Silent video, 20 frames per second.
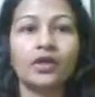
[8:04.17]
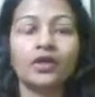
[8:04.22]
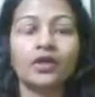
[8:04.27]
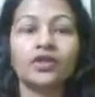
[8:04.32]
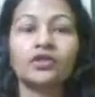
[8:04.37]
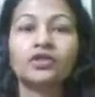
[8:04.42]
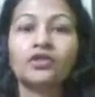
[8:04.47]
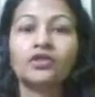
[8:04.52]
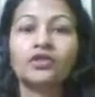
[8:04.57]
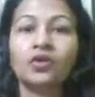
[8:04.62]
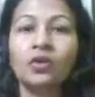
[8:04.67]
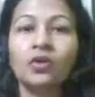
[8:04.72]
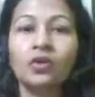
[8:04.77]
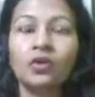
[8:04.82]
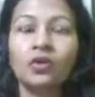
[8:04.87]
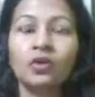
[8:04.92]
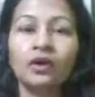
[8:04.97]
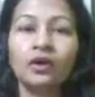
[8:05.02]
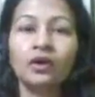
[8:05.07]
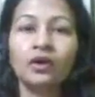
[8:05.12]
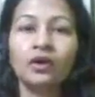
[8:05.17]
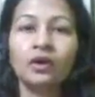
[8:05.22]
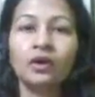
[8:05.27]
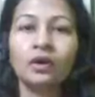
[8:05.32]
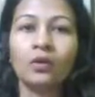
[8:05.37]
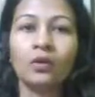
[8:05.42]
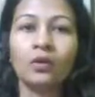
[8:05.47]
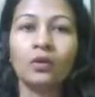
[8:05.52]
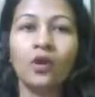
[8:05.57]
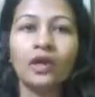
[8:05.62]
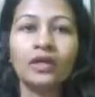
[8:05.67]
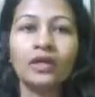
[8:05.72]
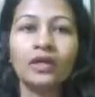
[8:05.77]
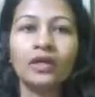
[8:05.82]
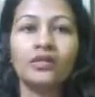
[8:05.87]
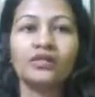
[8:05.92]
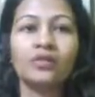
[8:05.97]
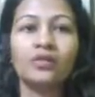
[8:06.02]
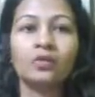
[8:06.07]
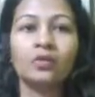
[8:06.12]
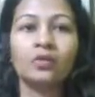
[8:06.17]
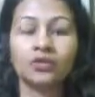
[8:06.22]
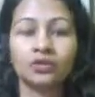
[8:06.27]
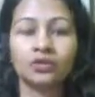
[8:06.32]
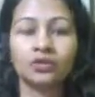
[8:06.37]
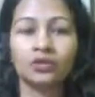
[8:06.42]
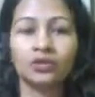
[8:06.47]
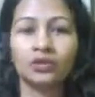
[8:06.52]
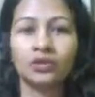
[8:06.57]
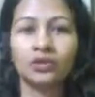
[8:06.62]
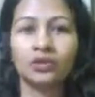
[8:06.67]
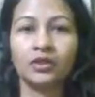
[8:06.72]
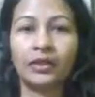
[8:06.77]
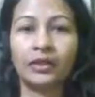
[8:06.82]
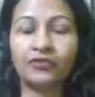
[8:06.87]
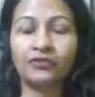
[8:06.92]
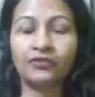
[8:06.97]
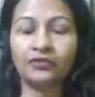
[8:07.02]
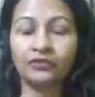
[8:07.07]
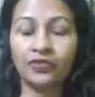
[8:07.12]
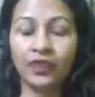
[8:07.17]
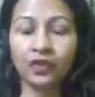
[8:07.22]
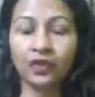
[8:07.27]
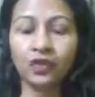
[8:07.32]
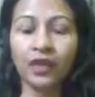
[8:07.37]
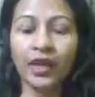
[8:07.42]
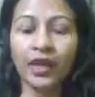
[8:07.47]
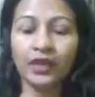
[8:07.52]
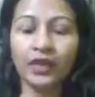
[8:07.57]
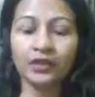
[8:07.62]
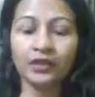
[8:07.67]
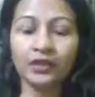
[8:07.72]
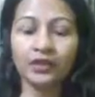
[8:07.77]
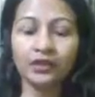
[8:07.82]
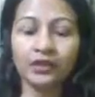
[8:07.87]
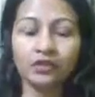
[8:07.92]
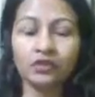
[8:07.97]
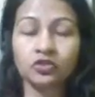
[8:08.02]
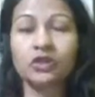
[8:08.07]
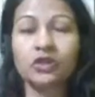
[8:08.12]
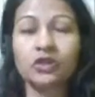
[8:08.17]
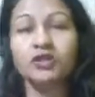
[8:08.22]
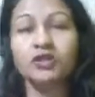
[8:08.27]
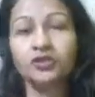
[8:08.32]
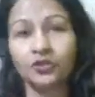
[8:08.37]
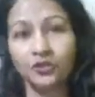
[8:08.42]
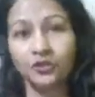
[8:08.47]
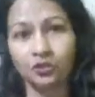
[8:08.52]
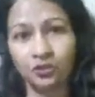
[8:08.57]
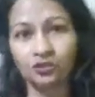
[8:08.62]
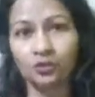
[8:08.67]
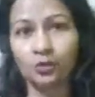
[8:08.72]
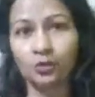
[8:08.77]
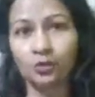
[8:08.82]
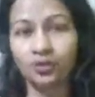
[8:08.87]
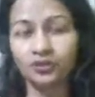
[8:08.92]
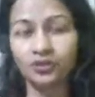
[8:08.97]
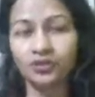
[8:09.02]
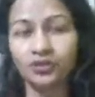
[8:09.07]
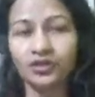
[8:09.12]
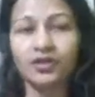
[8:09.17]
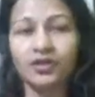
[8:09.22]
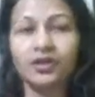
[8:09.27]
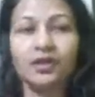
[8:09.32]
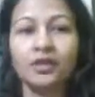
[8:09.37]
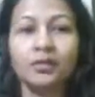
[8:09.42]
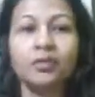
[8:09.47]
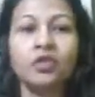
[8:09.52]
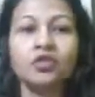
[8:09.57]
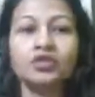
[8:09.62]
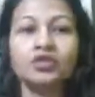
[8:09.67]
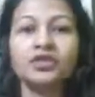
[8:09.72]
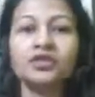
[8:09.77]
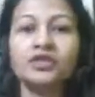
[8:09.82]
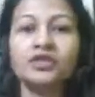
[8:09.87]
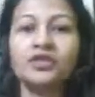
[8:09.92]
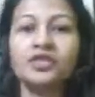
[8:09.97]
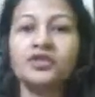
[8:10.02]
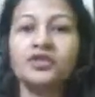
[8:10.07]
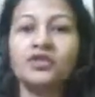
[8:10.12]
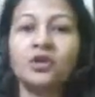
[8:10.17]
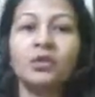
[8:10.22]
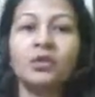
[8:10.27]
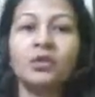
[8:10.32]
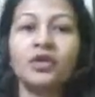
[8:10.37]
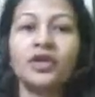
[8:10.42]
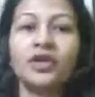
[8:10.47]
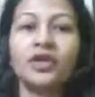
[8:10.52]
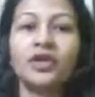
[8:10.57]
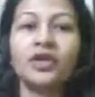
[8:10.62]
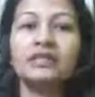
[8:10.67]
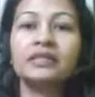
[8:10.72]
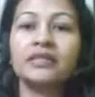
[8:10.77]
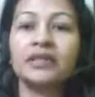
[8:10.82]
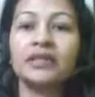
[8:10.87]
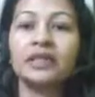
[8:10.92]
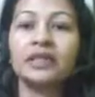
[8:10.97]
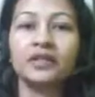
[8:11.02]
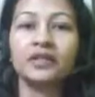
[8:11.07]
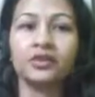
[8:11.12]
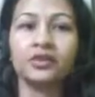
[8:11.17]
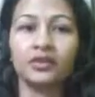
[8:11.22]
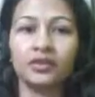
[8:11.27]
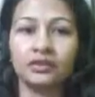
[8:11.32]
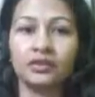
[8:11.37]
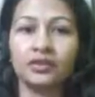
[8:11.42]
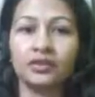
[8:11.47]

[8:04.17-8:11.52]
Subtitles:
So, what is an emotion? If we look at the constructed theory of emotion, then emotion is your brain's creation